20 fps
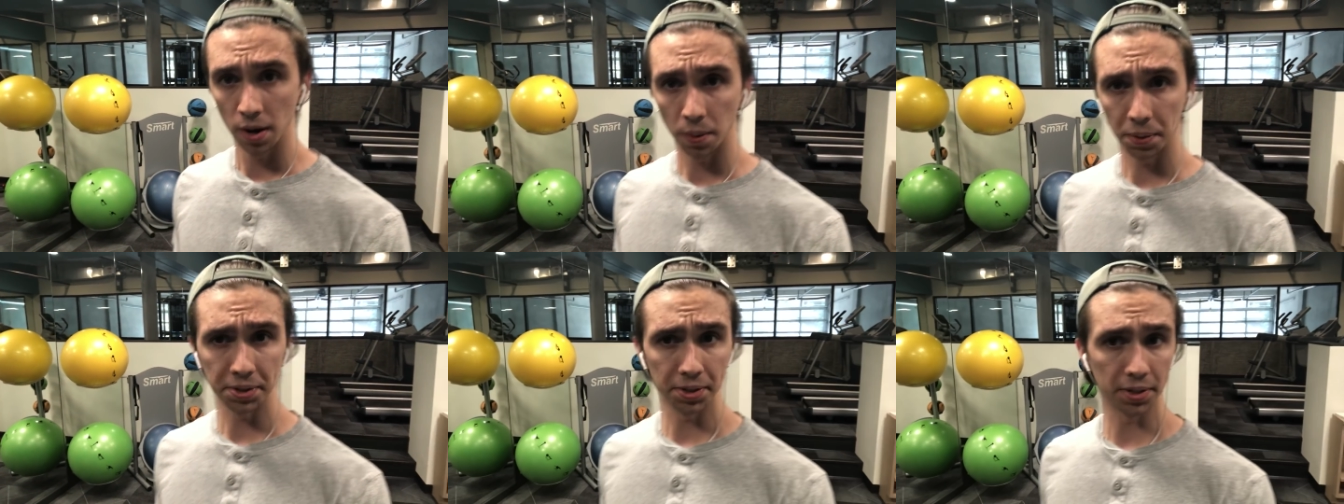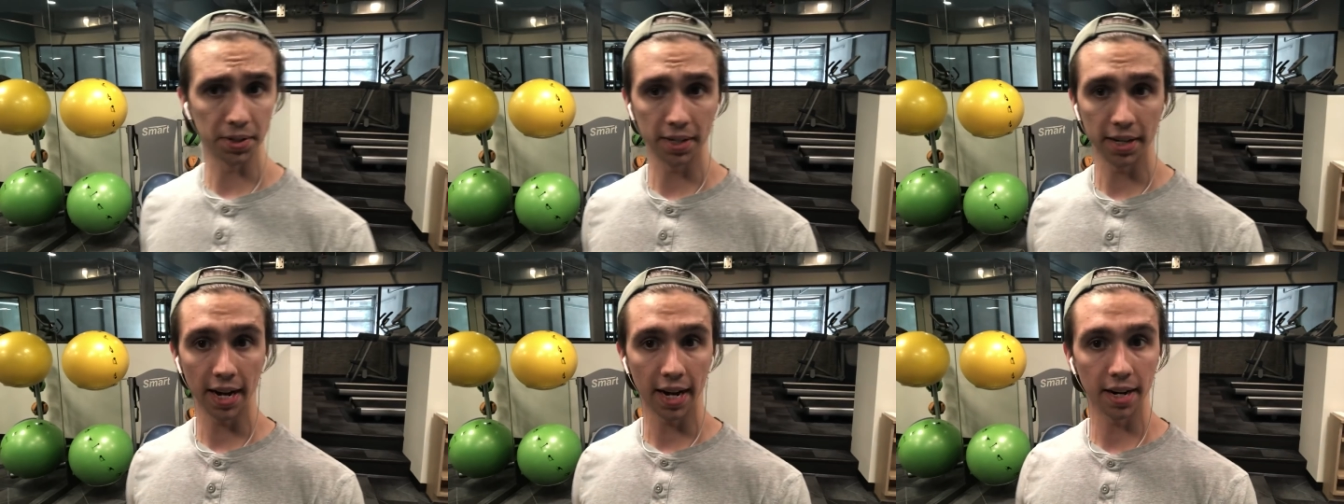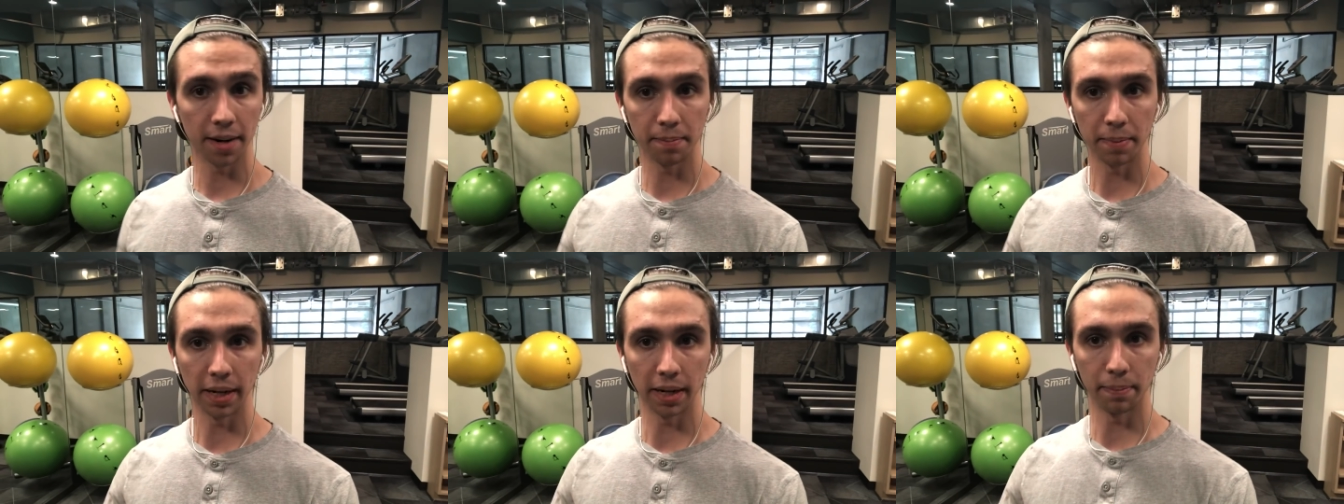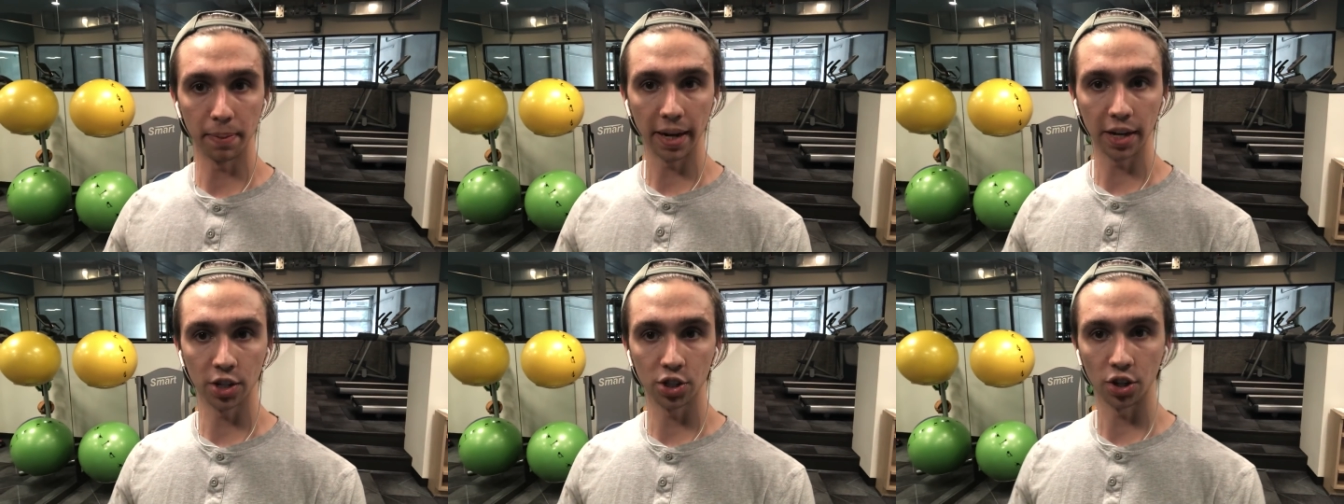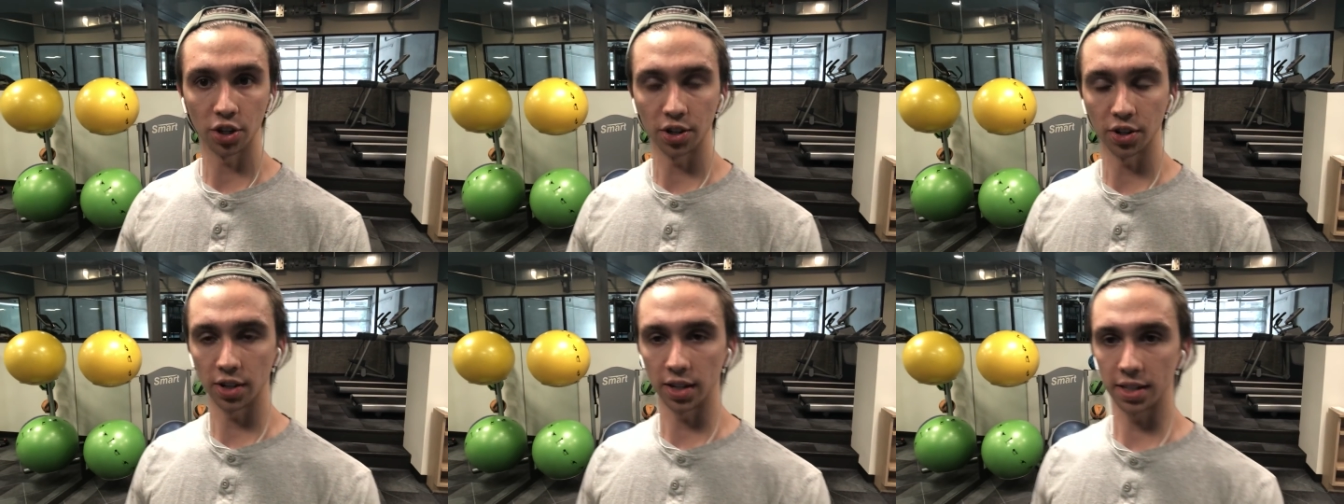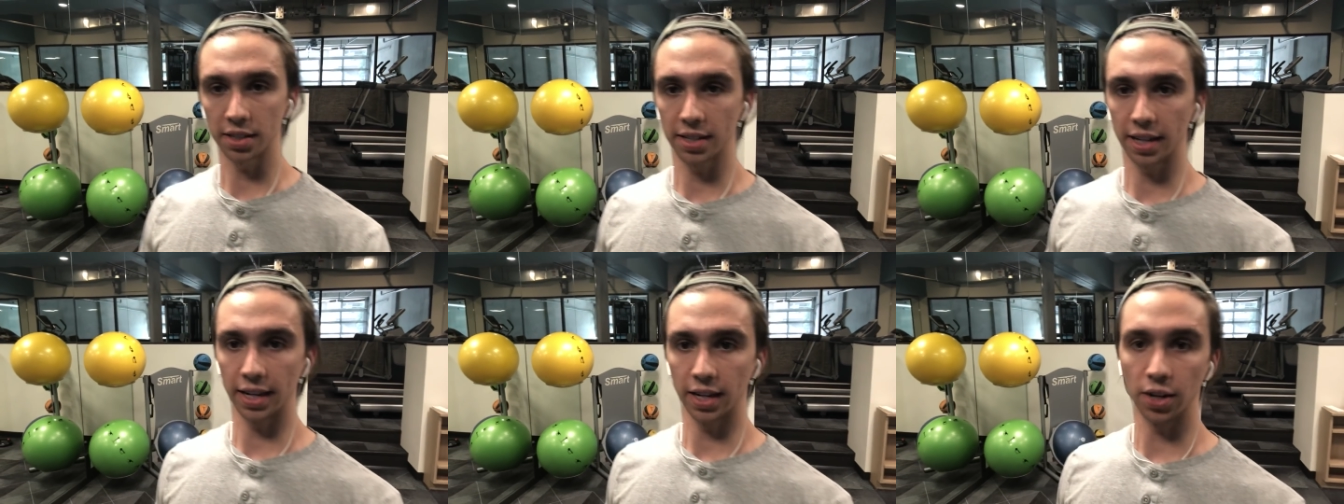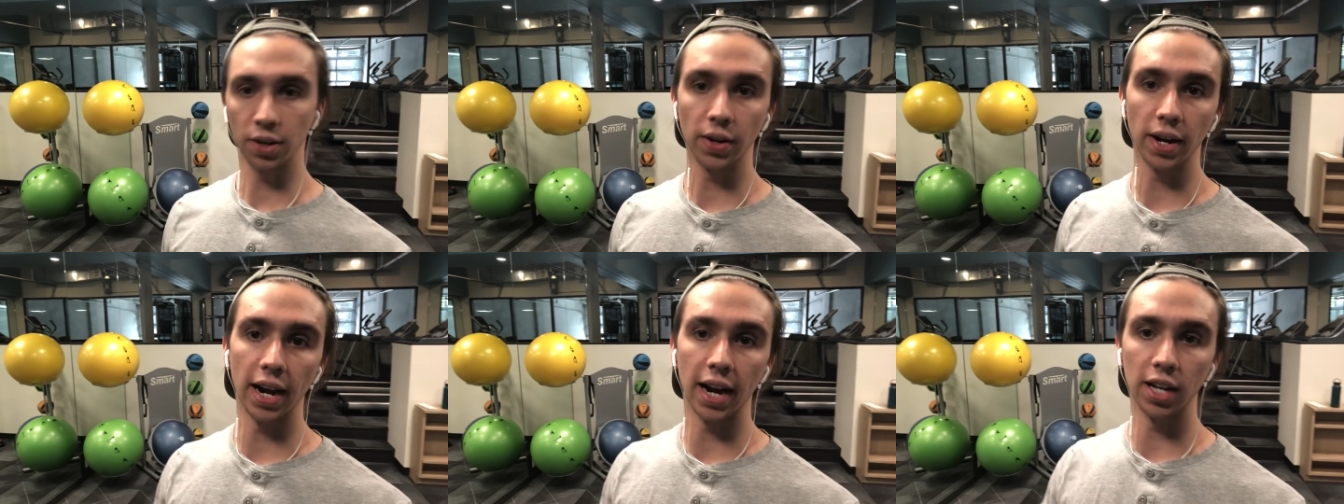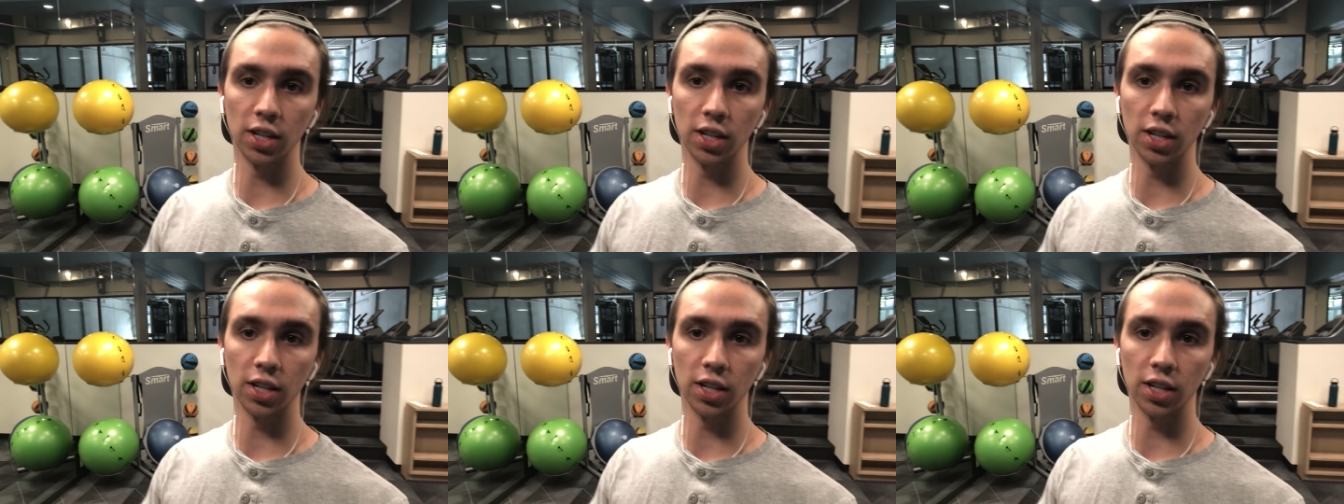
when there's not a big picture and you're not saying, okay,